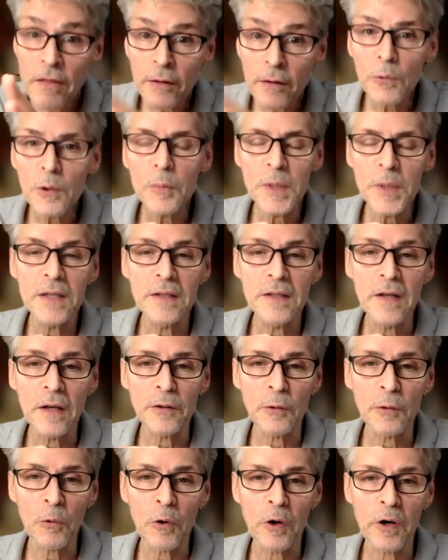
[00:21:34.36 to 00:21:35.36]
There will be
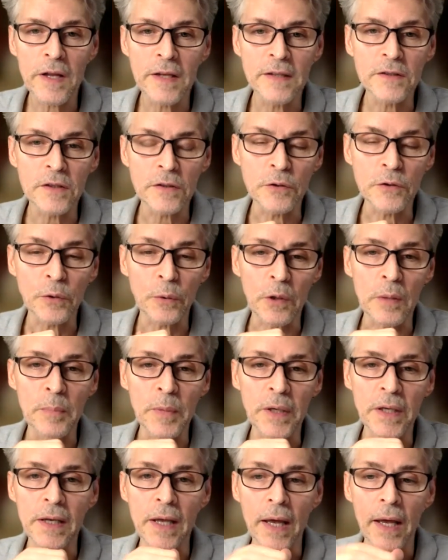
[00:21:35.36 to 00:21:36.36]
another WordEngine
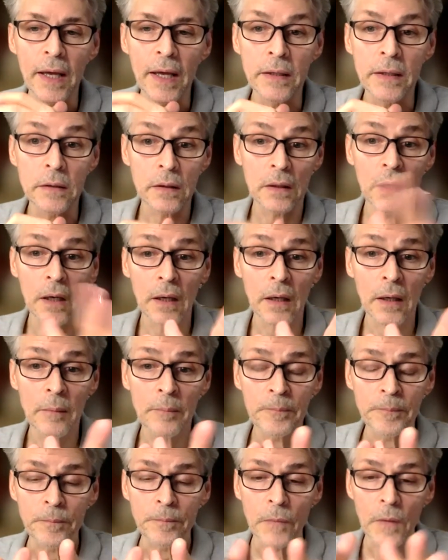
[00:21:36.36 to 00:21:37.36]
tournament, and
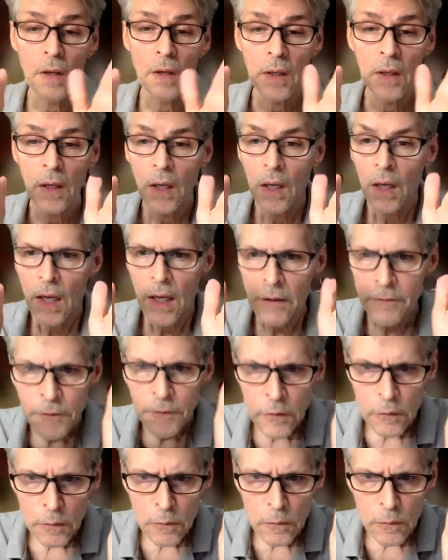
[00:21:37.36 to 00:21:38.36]
if
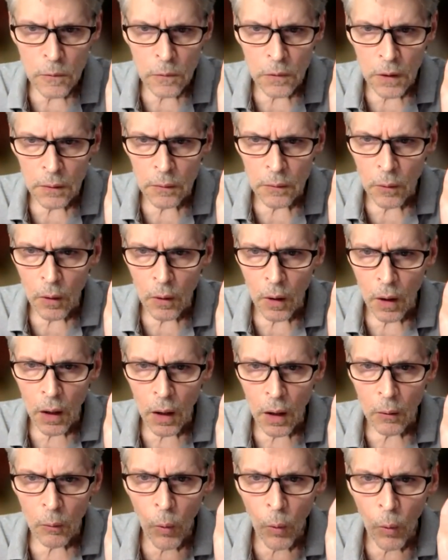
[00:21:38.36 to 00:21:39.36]
you
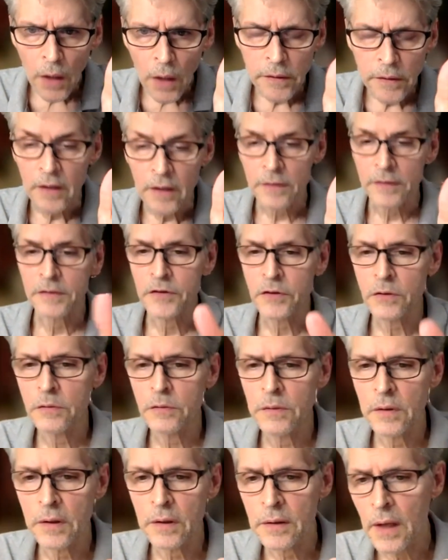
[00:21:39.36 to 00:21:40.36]
want
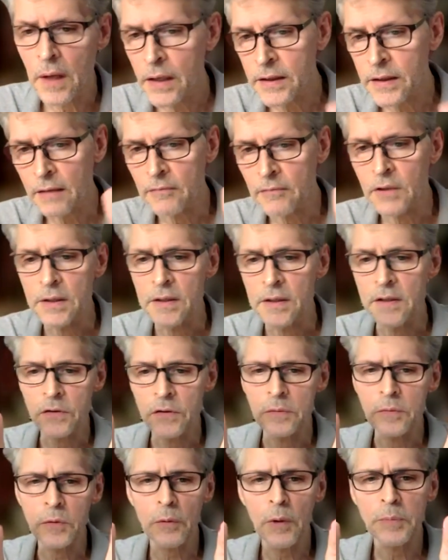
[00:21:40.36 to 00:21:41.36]
hi Kevin, the
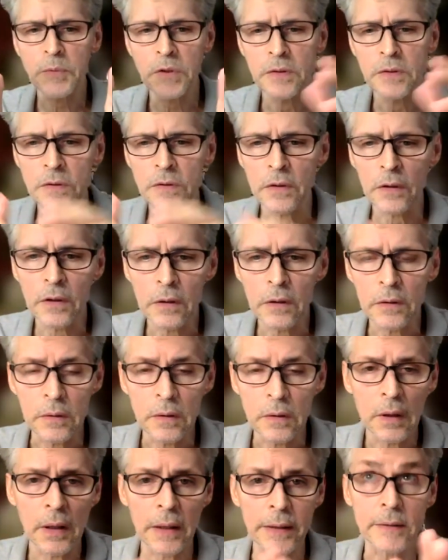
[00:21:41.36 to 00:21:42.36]
subscriptions are
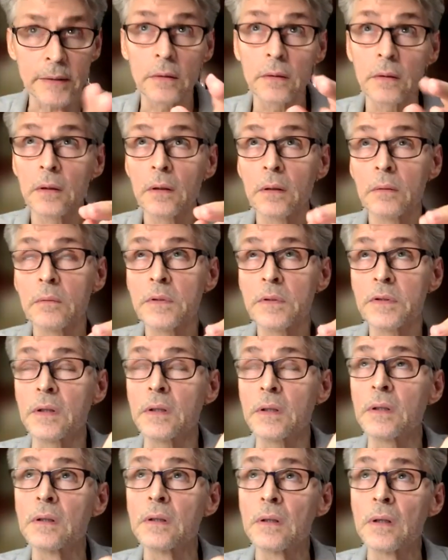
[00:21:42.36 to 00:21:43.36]
like, what is
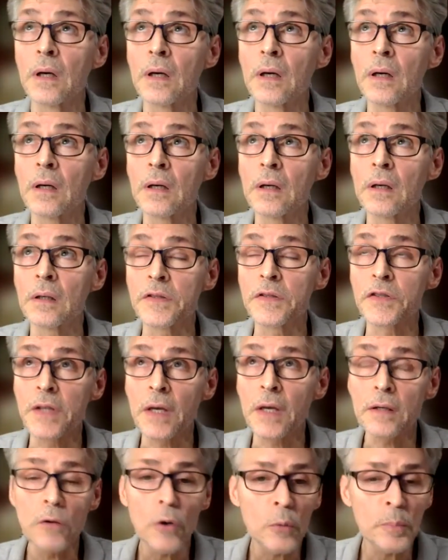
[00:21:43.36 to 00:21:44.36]
it?
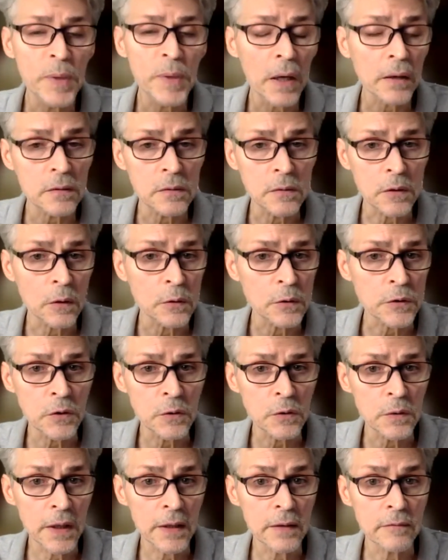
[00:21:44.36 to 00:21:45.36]
1,650
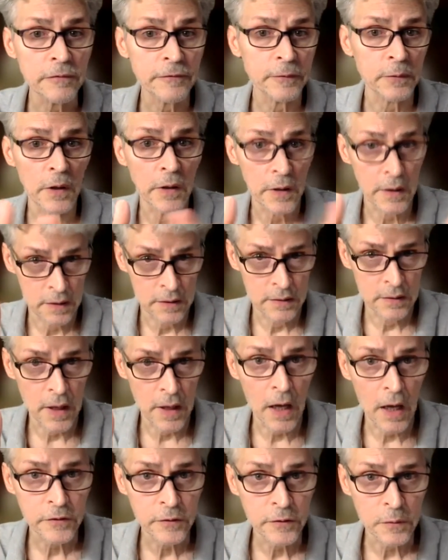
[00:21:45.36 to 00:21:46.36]
yen for
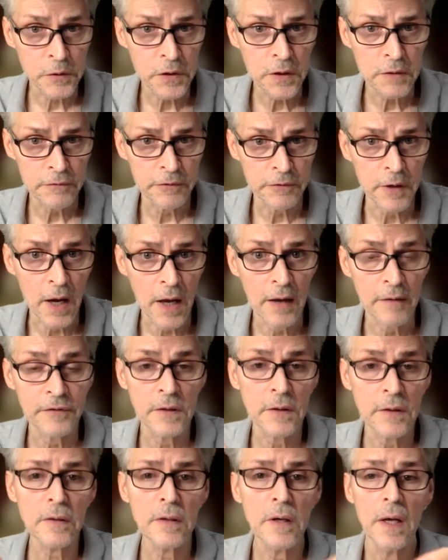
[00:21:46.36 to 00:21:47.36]
Hantoshi for half
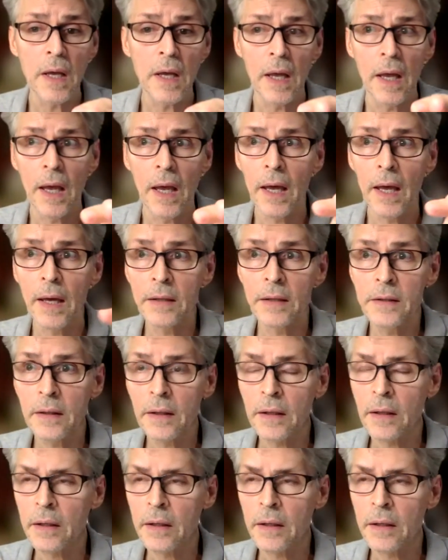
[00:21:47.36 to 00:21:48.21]
year, and